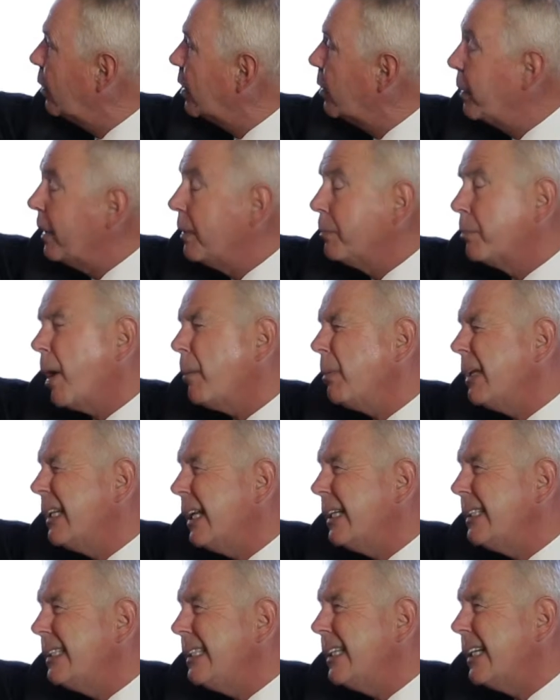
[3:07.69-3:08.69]
would have been probably
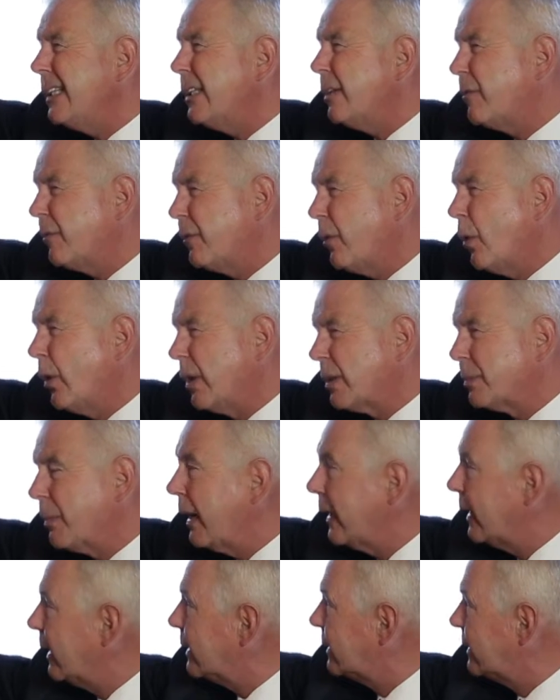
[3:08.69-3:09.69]
1994. Is
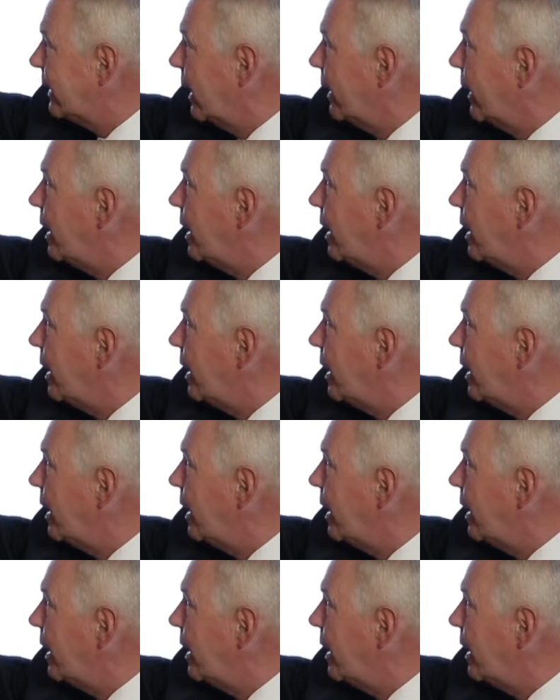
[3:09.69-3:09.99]
my guess, down